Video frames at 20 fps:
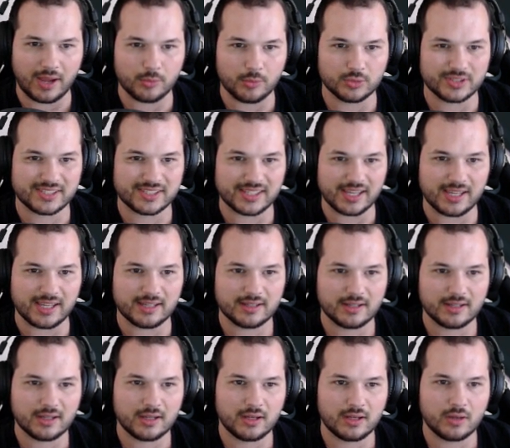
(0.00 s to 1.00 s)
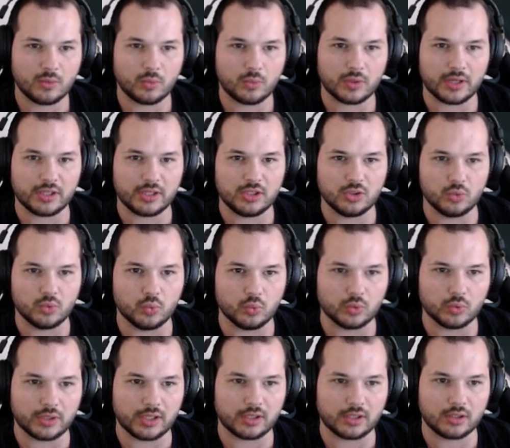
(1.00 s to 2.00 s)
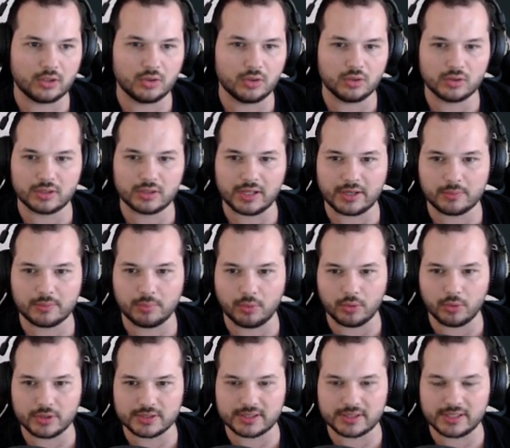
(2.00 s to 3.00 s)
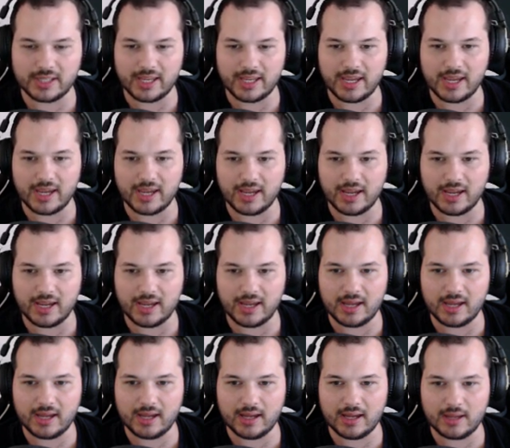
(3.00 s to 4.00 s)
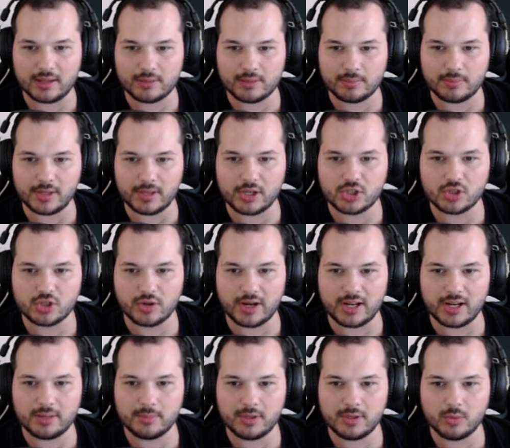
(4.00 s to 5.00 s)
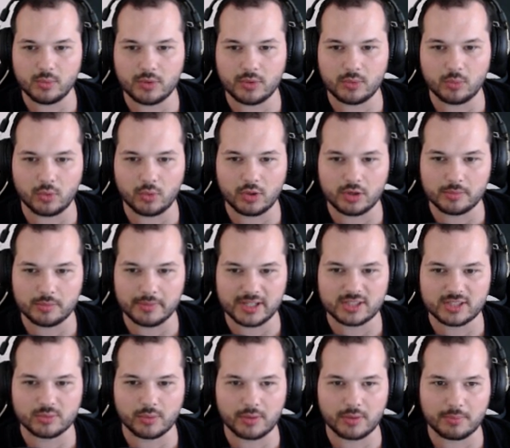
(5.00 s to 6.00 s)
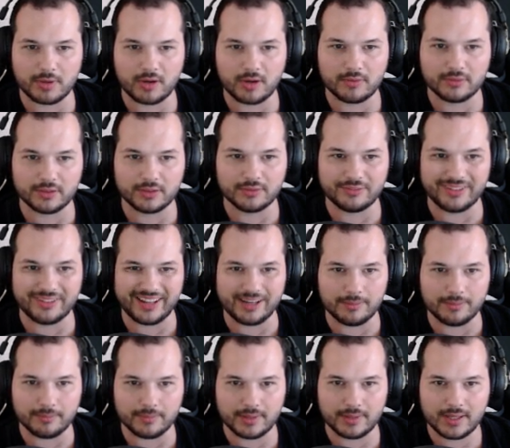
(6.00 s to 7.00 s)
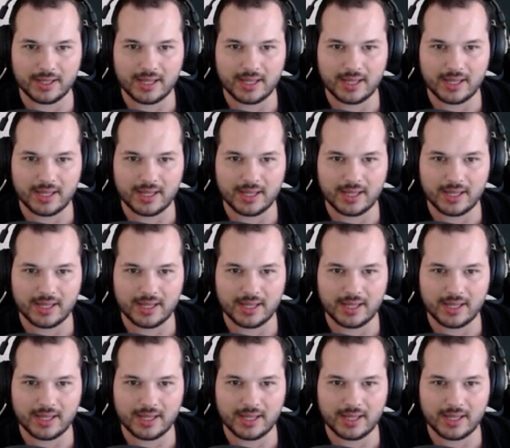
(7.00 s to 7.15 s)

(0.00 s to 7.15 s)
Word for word: I would say. What are you? That you look like poison. Yeah. Splash your enemy with water mixed with a powerful venom.